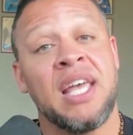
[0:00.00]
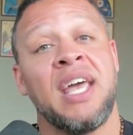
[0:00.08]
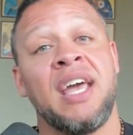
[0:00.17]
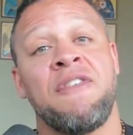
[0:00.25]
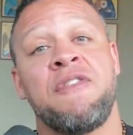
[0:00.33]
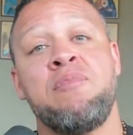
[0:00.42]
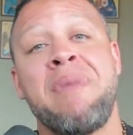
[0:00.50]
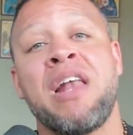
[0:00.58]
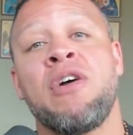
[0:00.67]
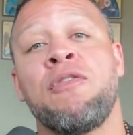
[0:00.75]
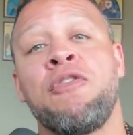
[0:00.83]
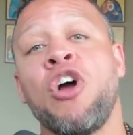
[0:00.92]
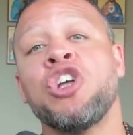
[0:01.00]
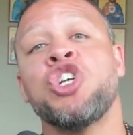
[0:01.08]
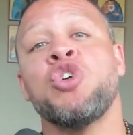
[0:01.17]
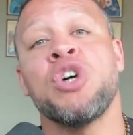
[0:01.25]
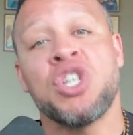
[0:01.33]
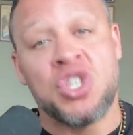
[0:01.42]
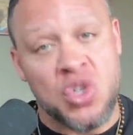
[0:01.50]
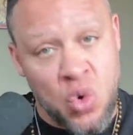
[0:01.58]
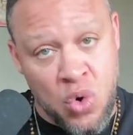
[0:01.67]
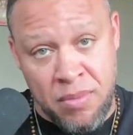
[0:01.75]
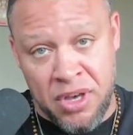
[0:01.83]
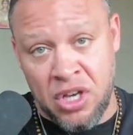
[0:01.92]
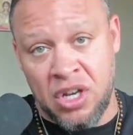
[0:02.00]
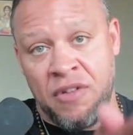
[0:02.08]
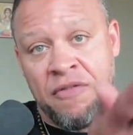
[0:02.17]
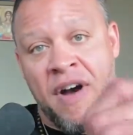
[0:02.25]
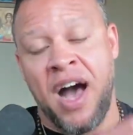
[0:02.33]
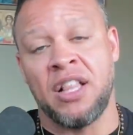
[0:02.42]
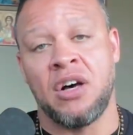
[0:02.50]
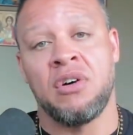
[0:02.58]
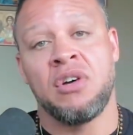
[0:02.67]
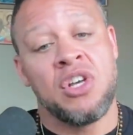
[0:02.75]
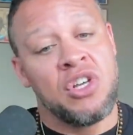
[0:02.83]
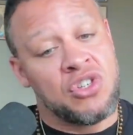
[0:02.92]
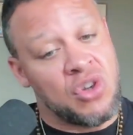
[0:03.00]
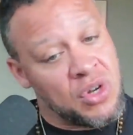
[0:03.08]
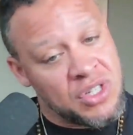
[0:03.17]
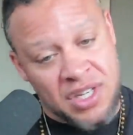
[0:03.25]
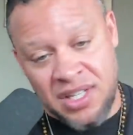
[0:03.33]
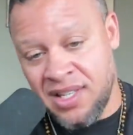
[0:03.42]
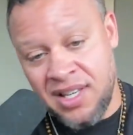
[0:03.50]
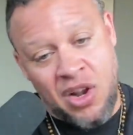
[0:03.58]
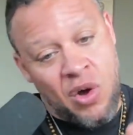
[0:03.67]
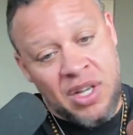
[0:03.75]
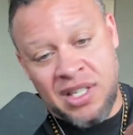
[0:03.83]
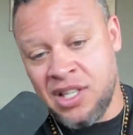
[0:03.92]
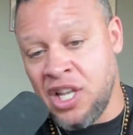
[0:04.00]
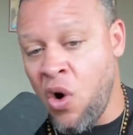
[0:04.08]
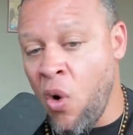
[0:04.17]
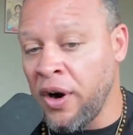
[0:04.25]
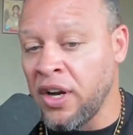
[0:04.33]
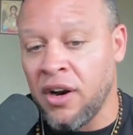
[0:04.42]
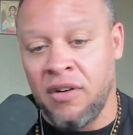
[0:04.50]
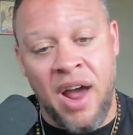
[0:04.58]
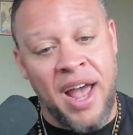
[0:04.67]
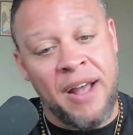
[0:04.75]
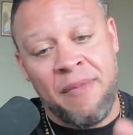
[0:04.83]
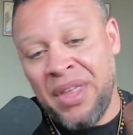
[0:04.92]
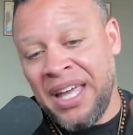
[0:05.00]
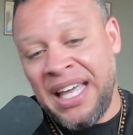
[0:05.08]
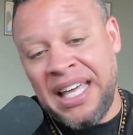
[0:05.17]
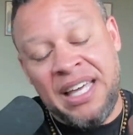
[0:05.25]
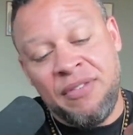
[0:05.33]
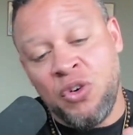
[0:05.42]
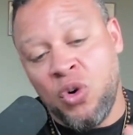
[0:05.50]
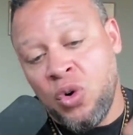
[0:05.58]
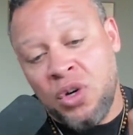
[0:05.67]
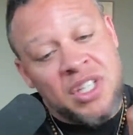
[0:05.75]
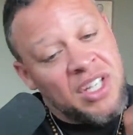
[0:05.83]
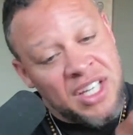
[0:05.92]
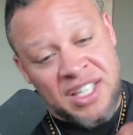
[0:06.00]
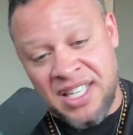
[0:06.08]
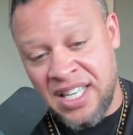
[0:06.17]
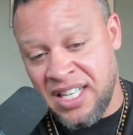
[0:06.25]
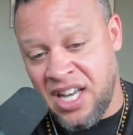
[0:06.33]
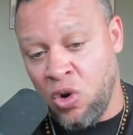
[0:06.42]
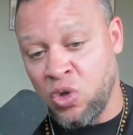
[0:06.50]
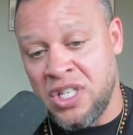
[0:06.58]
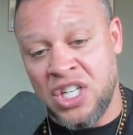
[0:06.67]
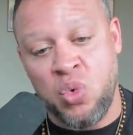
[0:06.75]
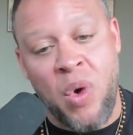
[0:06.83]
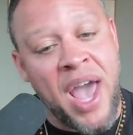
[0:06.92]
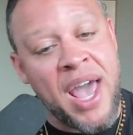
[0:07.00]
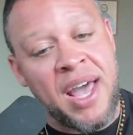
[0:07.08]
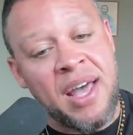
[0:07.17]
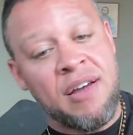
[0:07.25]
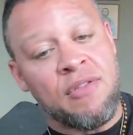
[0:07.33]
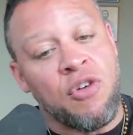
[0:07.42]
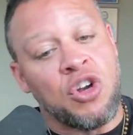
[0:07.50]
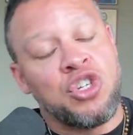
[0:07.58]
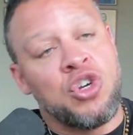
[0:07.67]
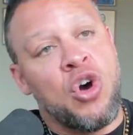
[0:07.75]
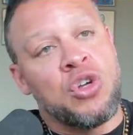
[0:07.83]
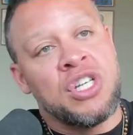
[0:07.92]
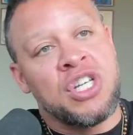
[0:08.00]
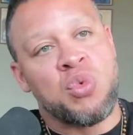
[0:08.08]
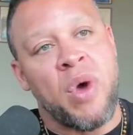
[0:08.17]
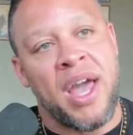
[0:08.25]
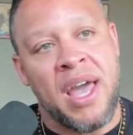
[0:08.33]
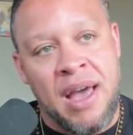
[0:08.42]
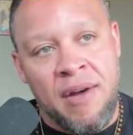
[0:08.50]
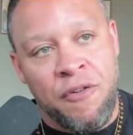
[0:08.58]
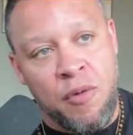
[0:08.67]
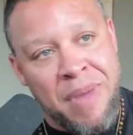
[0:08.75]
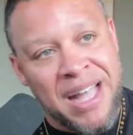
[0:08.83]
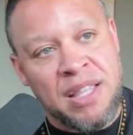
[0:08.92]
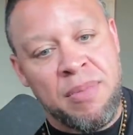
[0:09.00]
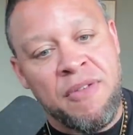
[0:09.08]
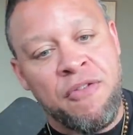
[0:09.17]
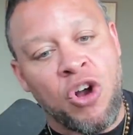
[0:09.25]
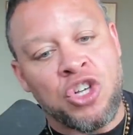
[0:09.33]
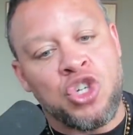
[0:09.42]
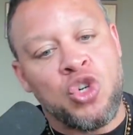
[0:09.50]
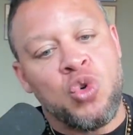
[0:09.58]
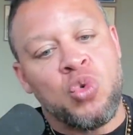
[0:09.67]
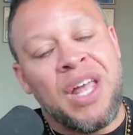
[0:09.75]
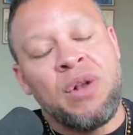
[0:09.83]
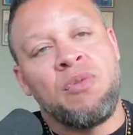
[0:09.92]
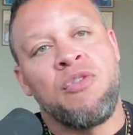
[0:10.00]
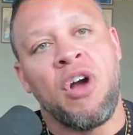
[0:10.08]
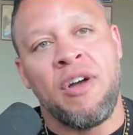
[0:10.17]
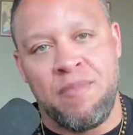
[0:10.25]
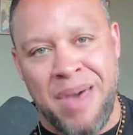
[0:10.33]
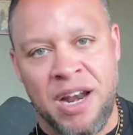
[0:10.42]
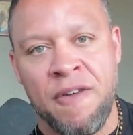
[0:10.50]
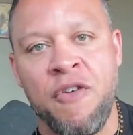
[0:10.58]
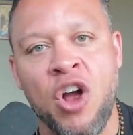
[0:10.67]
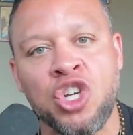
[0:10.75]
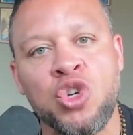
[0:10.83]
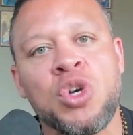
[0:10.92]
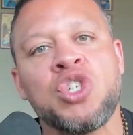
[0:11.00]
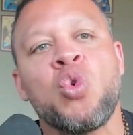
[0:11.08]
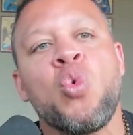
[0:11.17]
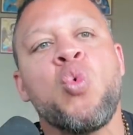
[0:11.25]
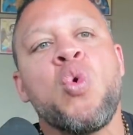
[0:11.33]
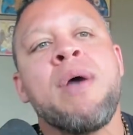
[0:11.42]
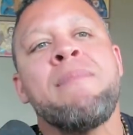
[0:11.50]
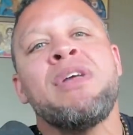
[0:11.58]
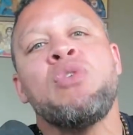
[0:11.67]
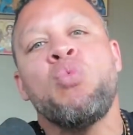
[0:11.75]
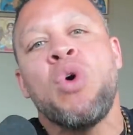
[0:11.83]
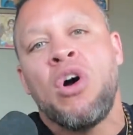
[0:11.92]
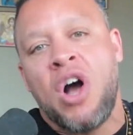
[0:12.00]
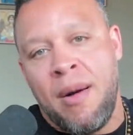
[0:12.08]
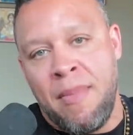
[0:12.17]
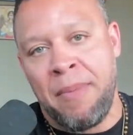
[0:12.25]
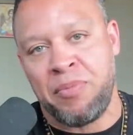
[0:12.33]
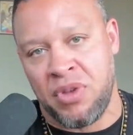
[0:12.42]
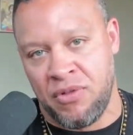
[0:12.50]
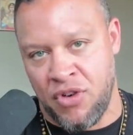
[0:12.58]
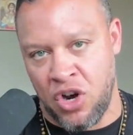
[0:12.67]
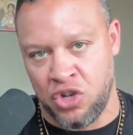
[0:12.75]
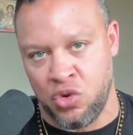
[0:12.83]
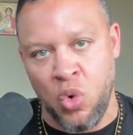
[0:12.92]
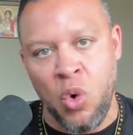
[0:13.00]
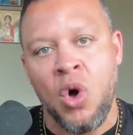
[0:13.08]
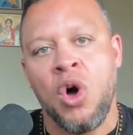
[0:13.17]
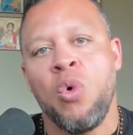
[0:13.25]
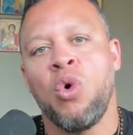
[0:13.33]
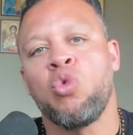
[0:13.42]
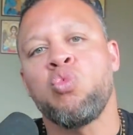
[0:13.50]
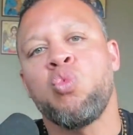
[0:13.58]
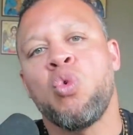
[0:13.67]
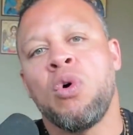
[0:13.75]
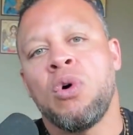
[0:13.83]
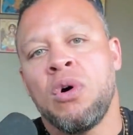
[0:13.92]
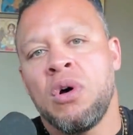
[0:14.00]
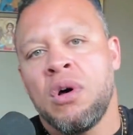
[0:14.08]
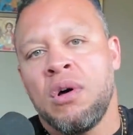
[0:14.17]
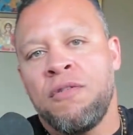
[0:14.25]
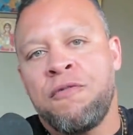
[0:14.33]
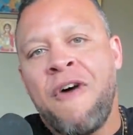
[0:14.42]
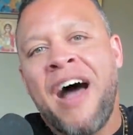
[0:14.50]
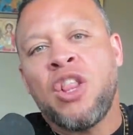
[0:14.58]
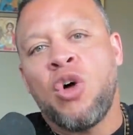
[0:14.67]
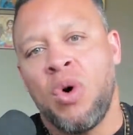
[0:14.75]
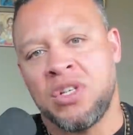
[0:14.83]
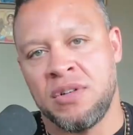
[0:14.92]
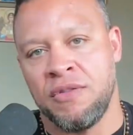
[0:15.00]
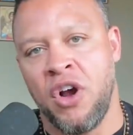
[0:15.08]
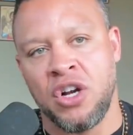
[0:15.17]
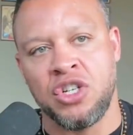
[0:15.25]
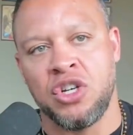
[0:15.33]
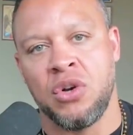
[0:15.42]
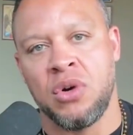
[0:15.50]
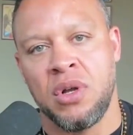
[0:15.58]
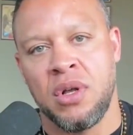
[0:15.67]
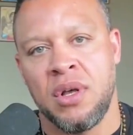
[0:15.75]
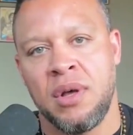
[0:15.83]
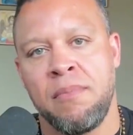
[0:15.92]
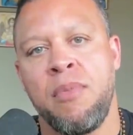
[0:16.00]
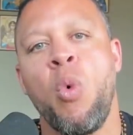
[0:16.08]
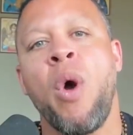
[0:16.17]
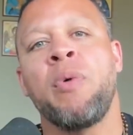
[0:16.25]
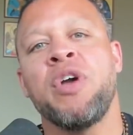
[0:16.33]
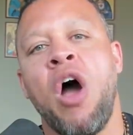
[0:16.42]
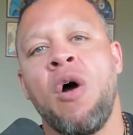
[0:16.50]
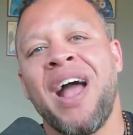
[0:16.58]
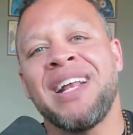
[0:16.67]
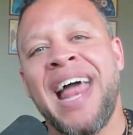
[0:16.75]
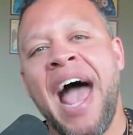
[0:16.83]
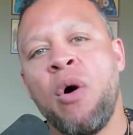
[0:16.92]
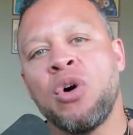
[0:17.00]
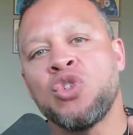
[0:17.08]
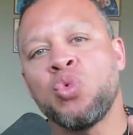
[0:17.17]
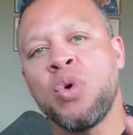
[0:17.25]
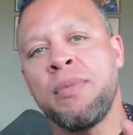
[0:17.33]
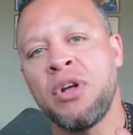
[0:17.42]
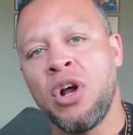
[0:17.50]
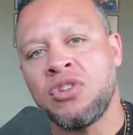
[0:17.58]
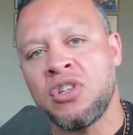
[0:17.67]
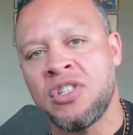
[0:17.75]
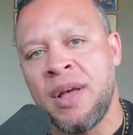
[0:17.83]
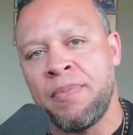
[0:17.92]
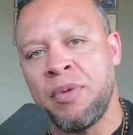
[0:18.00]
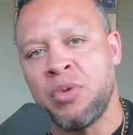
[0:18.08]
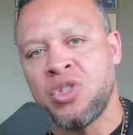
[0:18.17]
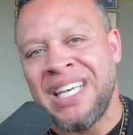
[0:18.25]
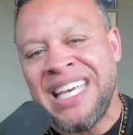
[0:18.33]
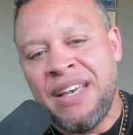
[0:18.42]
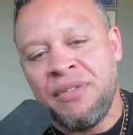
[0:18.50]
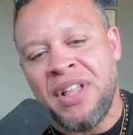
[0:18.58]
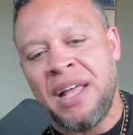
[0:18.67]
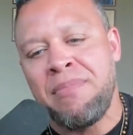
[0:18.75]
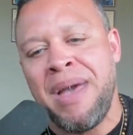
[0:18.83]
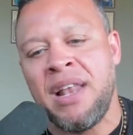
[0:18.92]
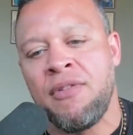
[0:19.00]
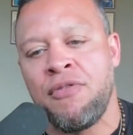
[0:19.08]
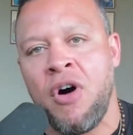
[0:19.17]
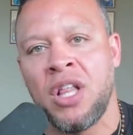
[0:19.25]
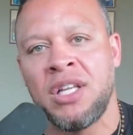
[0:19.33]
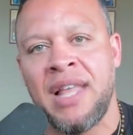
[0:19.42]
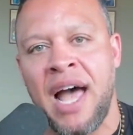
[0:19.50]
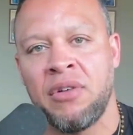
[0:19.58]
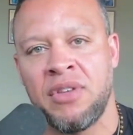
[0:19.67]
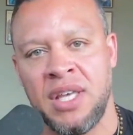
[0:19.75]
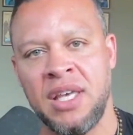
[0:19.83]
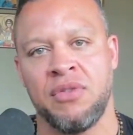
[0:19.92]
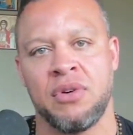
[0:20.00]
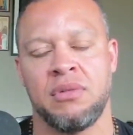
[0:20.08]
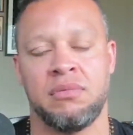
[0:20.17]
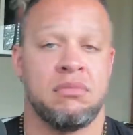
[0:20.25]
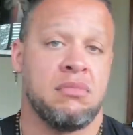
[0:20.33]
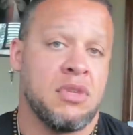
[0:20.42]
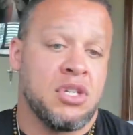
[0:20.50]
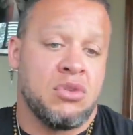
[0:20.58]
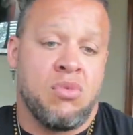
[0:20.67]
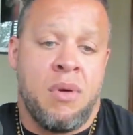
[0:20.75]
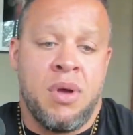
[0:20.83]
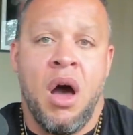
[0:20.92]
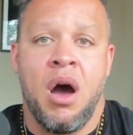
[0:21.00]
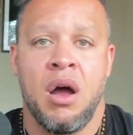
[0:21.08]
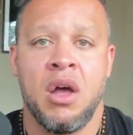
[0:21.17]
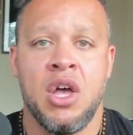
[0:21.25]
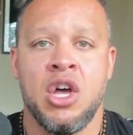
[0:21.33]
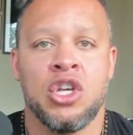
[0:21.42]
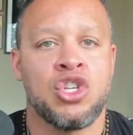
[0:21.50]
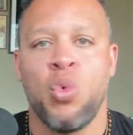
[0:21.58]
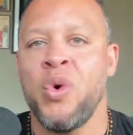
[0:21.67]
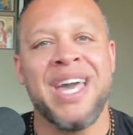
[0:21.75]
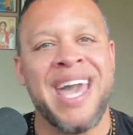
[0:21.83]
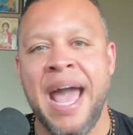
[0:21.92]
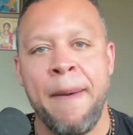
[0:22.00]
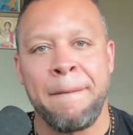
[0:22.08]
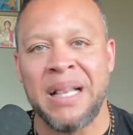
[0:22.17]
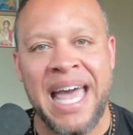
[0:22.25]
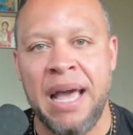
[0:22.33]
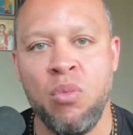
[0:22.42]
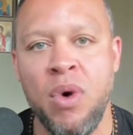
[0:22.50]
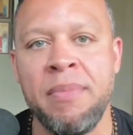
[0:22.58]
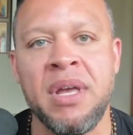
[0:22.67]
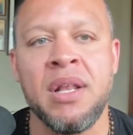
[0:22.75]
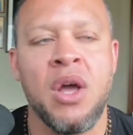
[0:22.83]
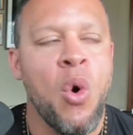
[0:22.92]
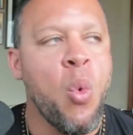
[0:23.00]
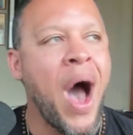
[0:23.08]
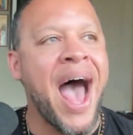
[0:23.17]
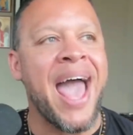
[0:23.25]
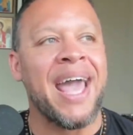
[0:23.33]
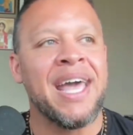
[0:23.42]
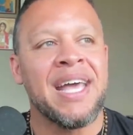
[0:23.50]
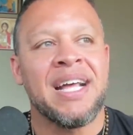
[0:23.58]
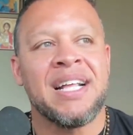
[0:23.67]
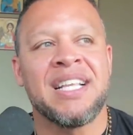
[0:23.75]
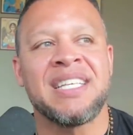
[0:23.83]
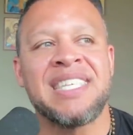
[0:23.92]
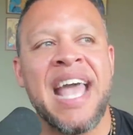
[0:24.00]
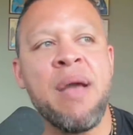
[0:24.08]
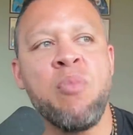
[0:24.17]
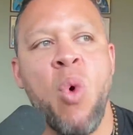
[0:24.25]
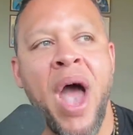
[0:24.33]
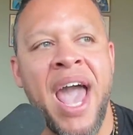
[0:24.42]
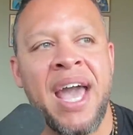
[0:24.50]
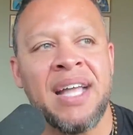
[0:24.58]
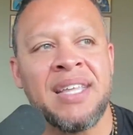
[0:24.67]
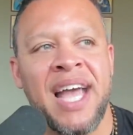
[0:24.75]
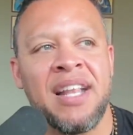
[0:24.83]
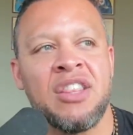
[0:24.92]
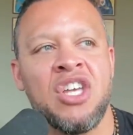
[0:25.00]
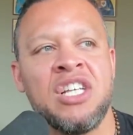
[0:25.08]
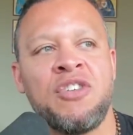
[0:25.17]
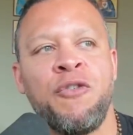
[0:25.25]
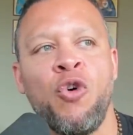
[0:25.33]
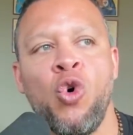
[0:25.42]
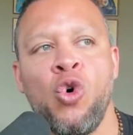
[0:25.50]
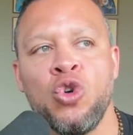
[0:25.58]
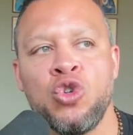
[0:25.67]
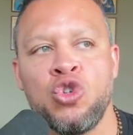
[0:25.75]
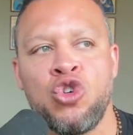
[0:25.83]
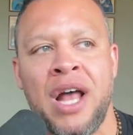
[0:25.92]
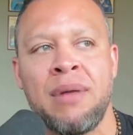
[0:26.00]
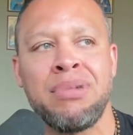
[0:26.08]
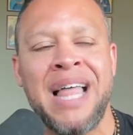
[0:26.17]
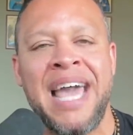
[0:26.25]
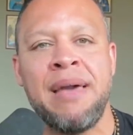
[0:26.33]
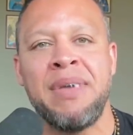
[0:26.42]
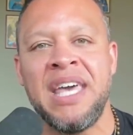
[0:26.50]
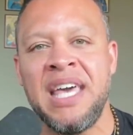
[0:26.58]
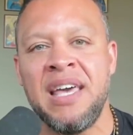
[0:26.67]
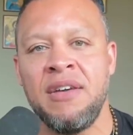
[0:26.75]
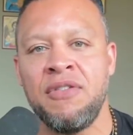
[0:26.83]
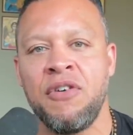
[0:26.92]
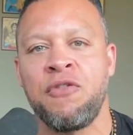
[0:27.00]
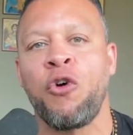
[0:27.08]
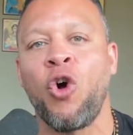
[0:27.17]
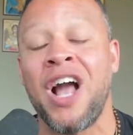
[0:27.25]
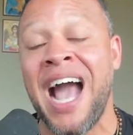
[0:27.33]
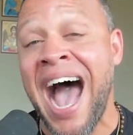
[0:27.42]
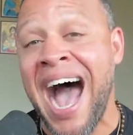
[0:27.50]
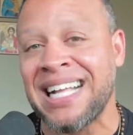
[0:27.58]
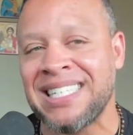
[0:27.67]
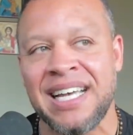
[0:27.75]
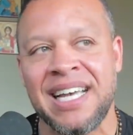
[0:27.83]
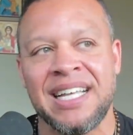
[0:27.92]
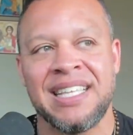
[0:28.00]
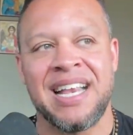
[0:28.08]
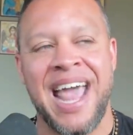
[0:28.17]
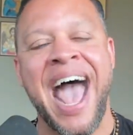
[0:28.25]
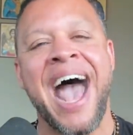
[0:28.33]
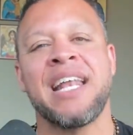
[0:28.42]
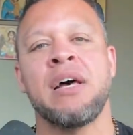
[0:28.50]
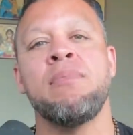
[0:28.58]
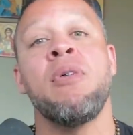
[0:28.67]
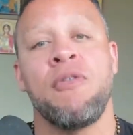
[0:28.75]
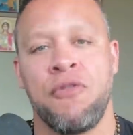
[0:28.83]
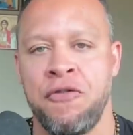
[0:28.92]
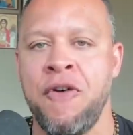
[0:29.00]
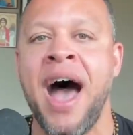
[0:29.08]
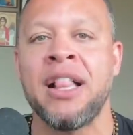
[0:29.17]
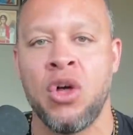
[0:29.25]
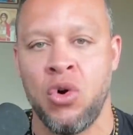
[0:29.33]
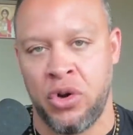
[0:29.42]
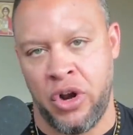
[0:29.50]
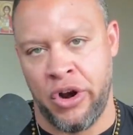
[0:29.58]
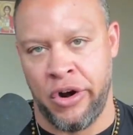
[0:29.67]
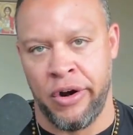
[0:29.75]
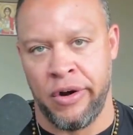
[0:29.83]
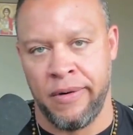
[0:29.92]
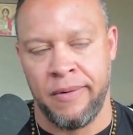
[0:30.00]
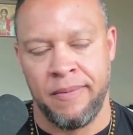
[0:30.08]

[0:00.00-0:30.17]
If men are virtuous, women are going to follow. So it's just, you know, it's the order, right? Evil, it, it goes this way, virtue goes this way. For men to be virtue, then if men are virtuous, women will come up to virtue, will, will, will follow us in virtue. But where we are right now is women are susceptible to evil and men have fallen down to evil. This is where we are. So we can't blame women. Why? The same way that these fools who try to blame Eve forgot that Adam followed her.